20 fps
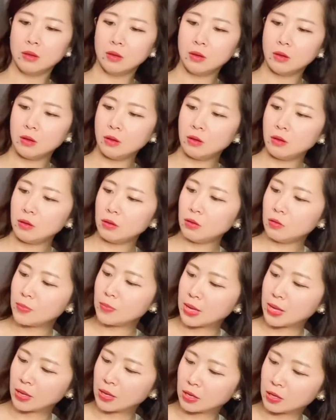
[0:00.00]
Oh
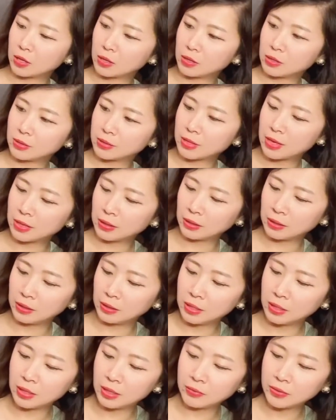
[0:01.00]
my goodness, I
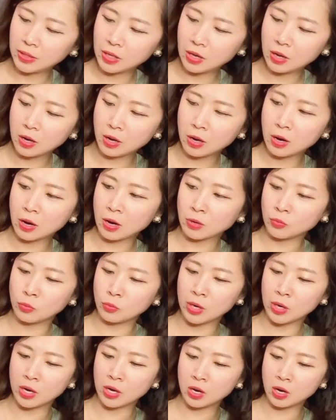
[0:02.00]
love
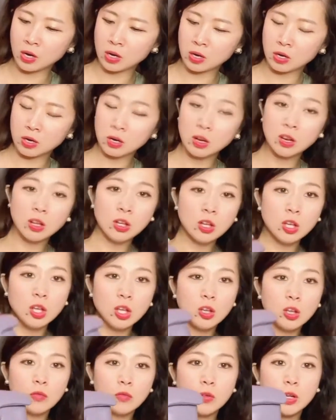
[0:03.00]
hardware,
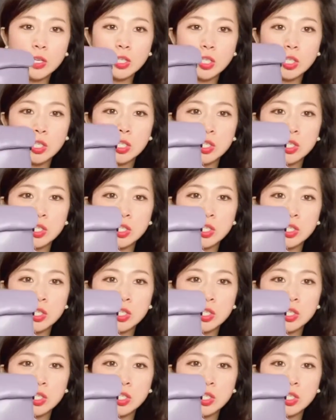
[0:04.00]
which is